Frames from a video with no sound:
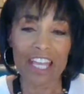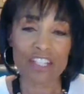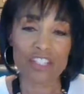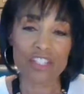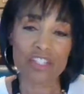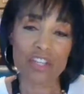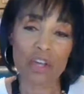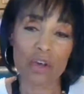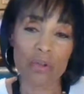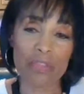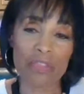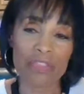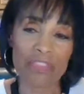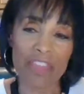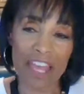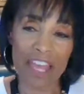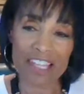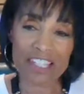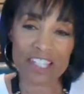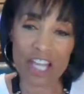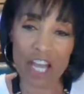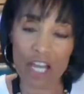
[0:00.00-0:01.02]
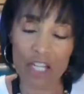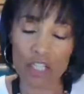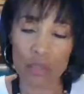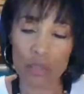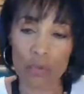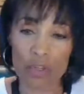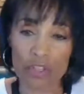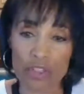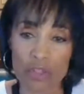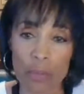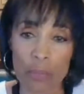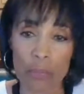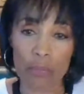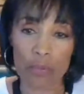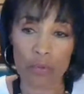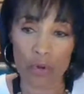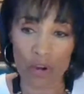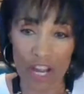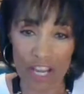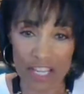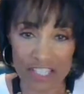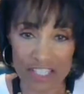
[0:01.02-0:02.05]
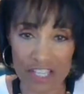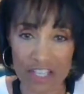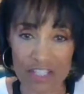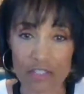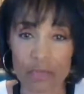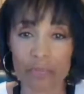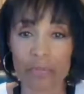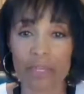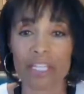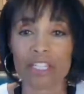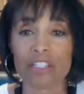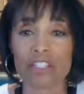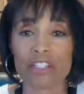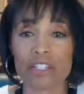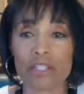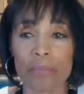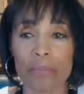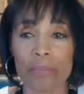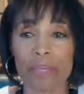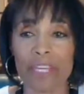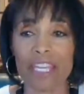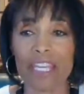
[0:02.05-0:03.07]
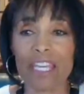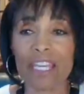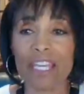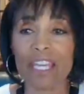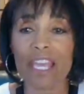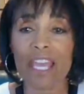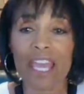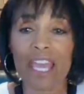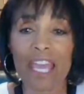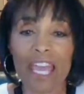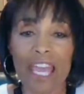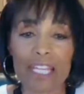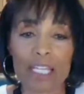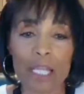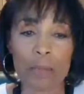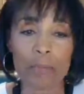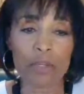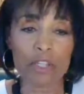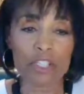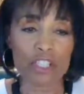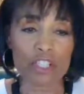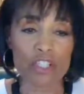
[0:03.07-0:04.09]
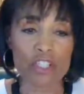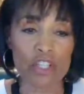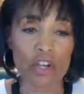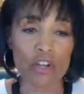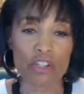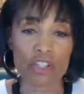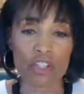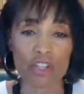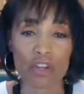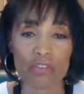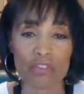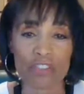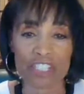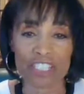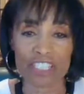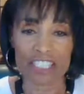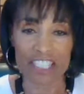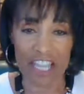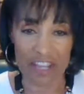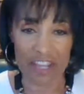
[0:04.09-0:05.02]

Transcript: And so that's kind of what the process means to me. And I'm going to turn it over to